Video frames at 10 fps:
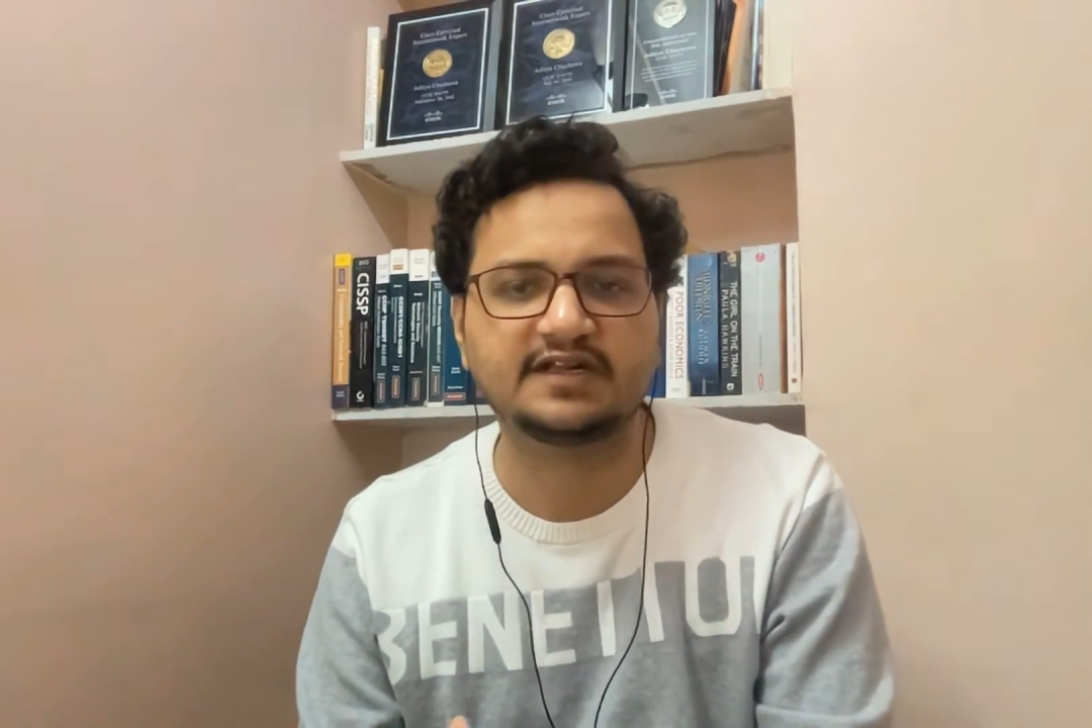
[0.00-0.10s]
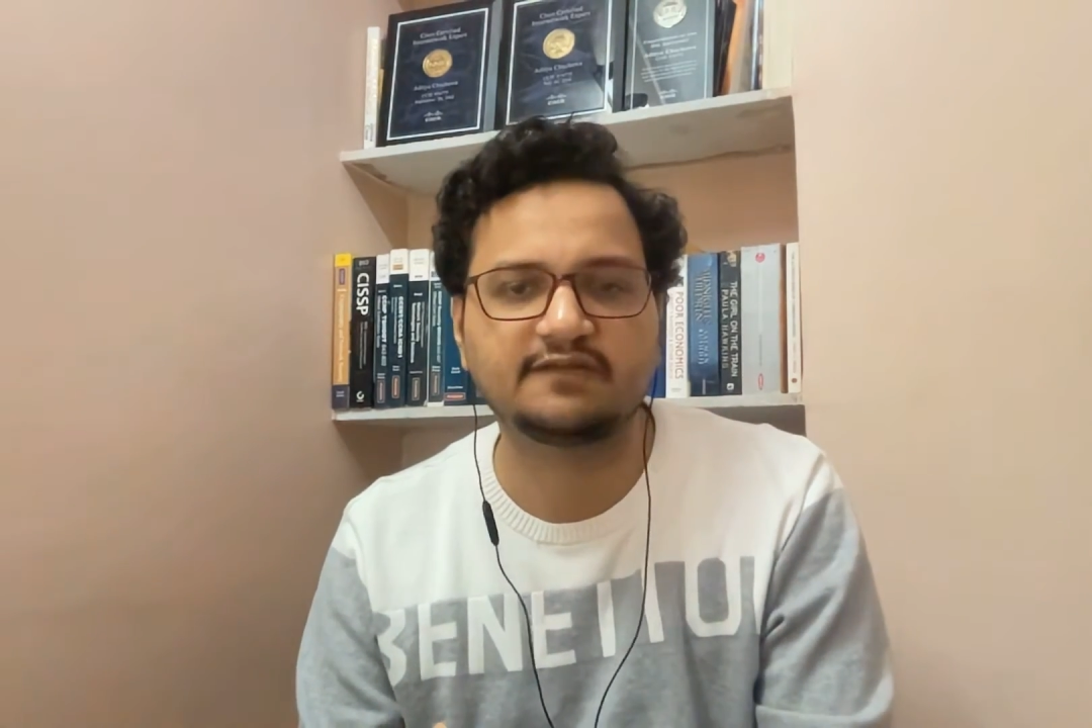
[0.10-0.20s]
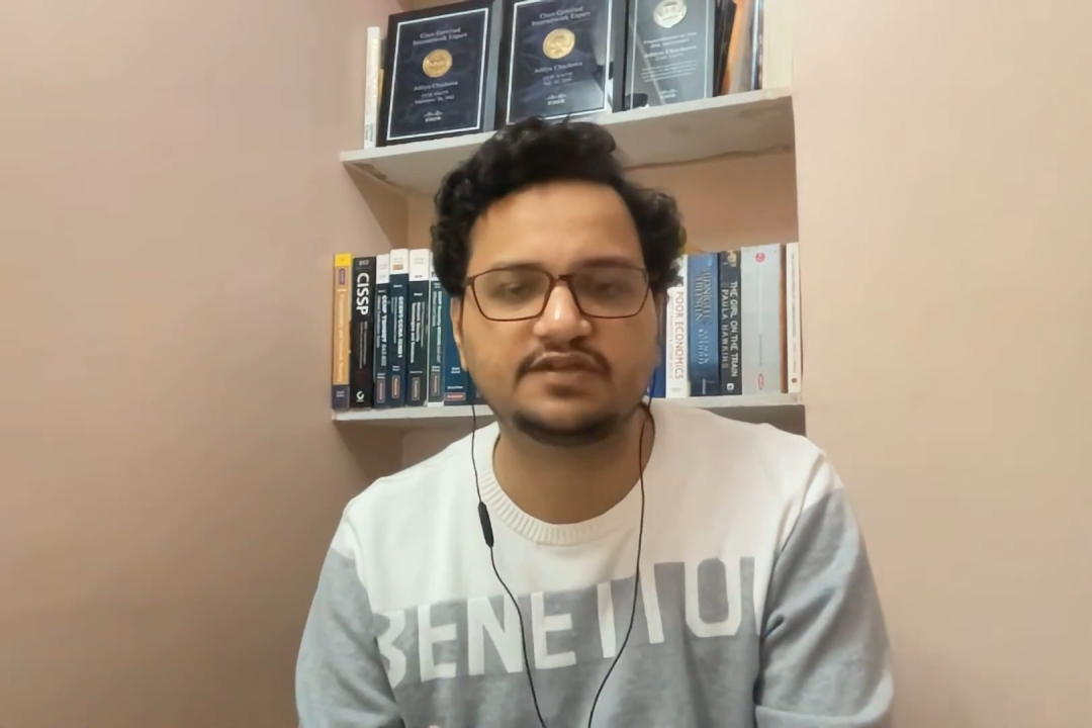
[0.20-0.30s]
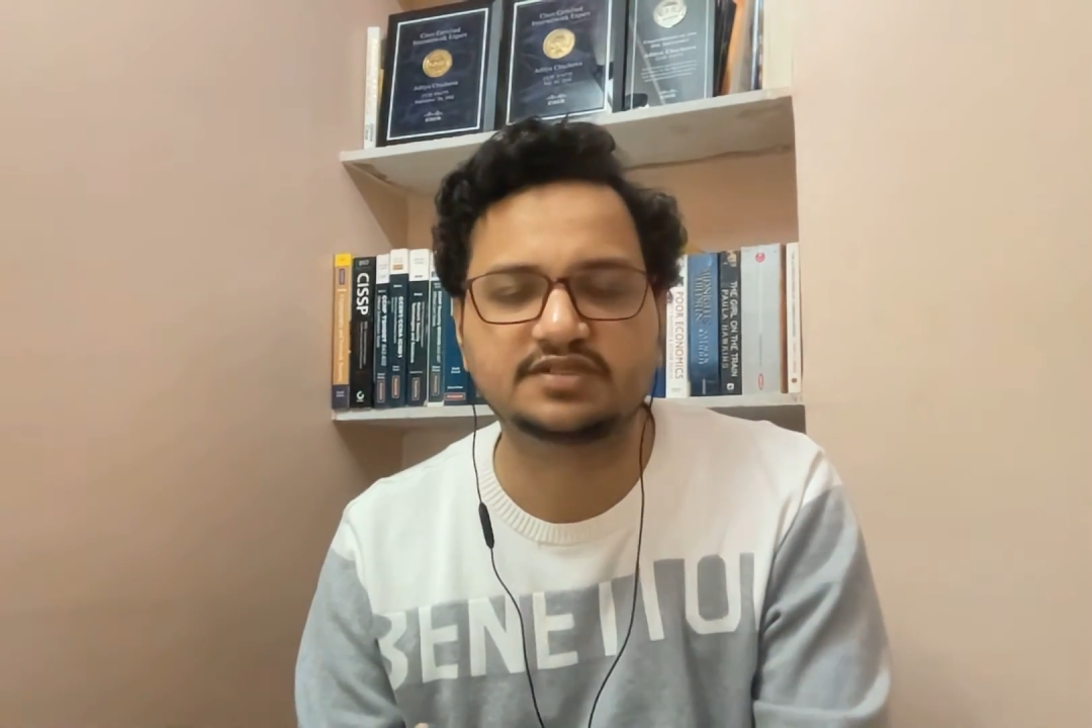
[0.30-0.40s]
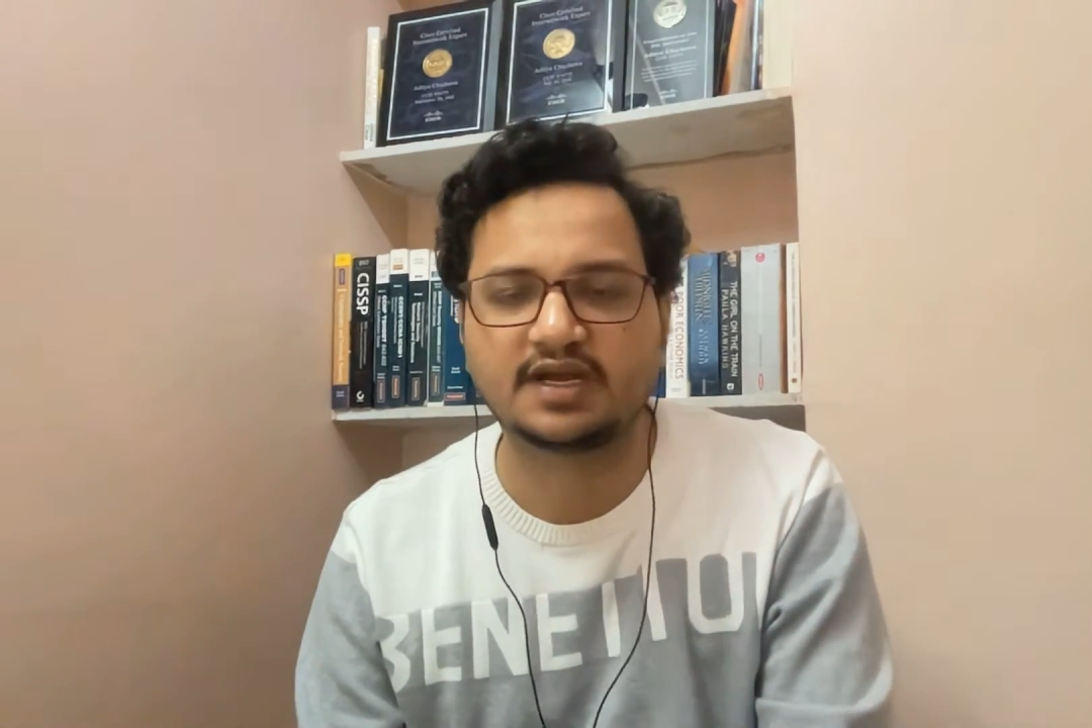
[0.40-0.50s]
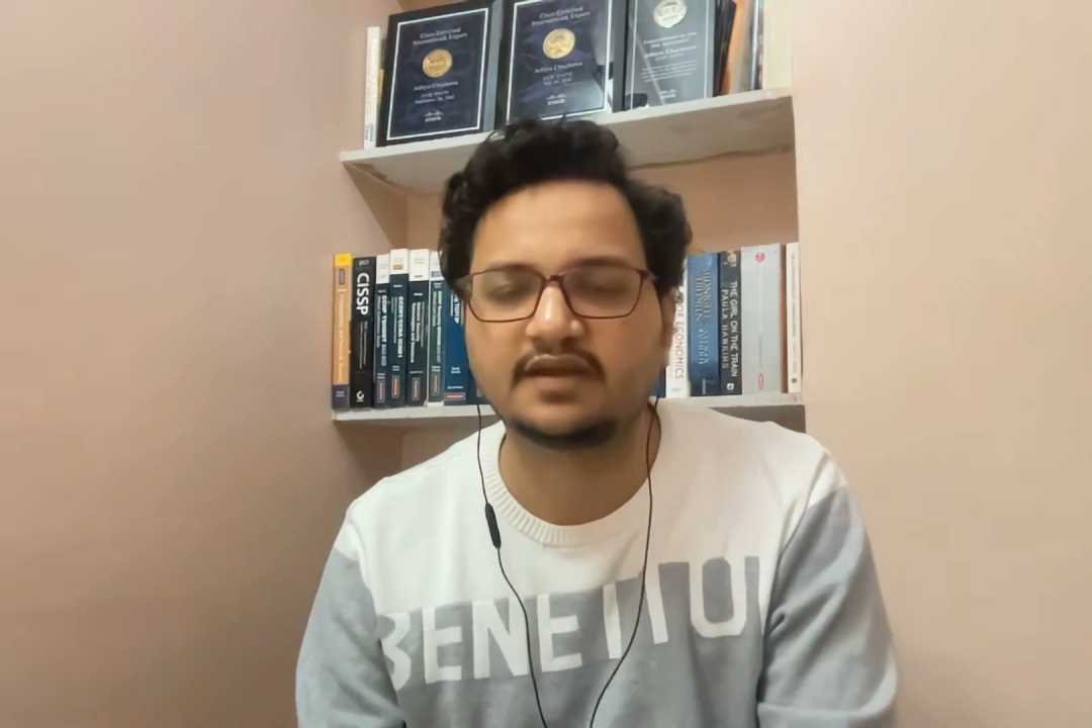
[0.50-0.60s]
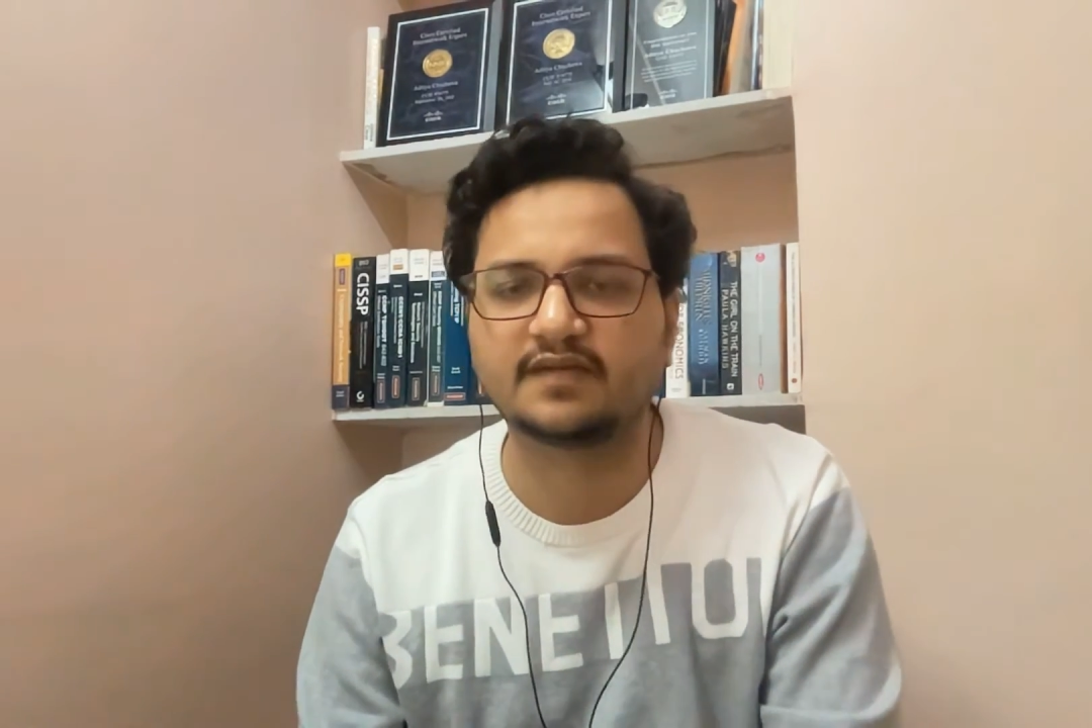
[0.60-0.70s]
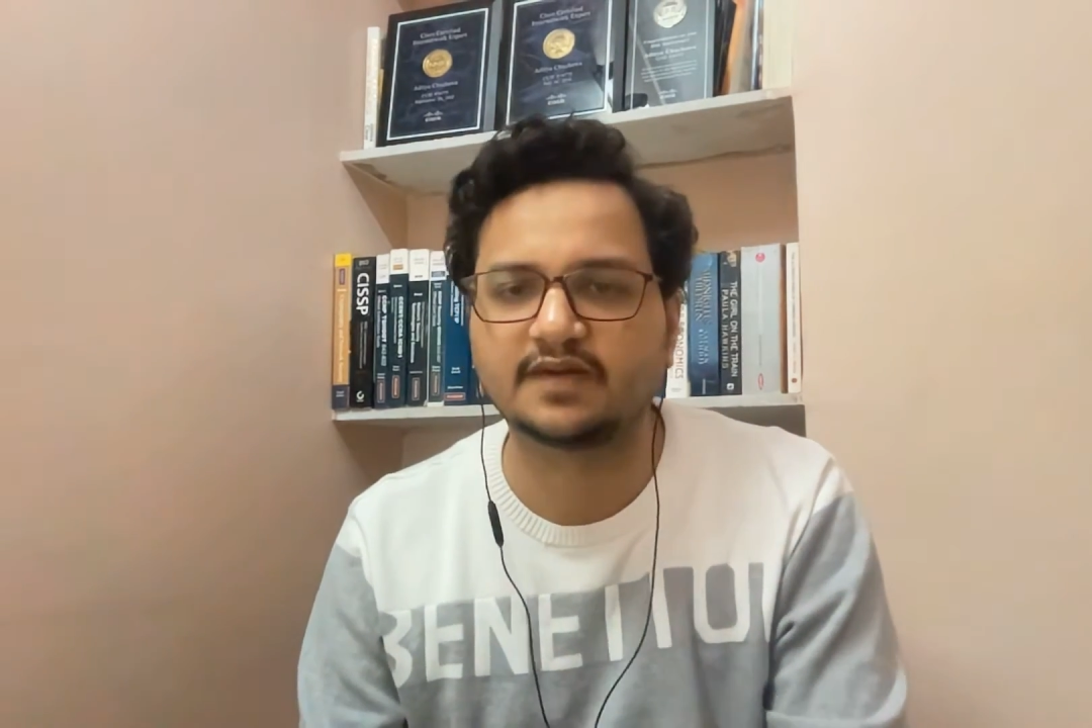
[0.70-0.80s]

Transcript: level is higher